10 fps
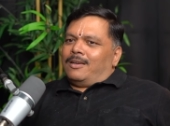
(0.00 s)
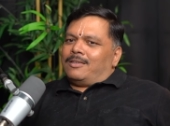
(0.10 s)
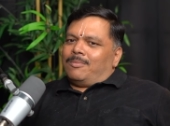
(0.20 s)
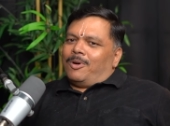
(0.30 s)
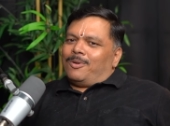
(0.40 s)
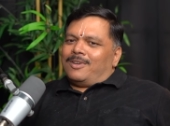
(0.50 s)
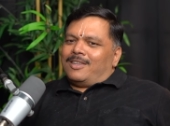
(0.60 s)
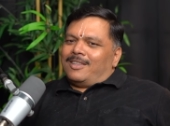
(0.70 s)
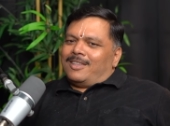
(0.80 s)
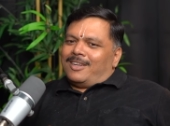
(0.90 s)
It's
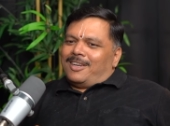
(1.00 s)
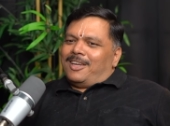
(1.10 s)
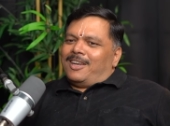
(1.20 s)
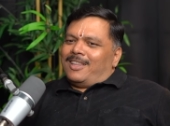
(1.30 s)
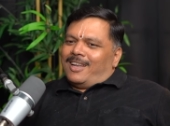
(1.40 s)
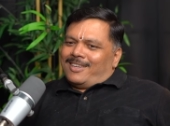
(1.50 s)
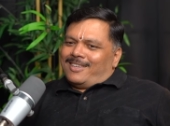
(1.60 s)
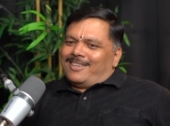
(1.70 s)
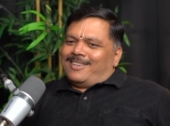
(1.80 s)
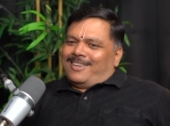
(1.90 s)
about the DNA that
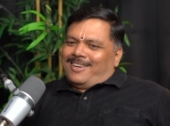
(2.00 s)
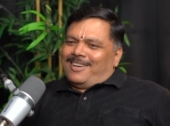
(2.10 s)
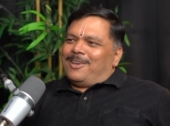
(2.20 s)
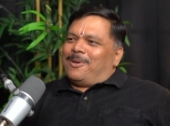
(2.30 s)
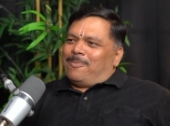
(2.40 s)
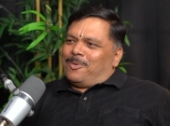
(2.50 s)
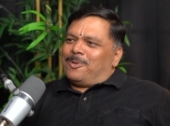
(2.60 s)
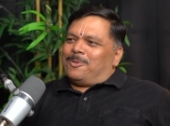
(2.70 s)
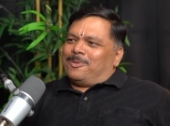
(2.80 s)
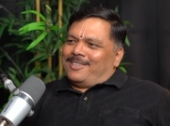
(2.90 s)

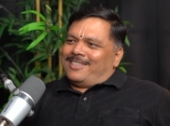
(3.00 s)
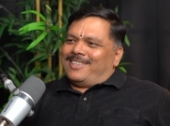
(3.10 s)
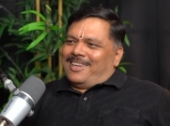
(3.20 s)
improves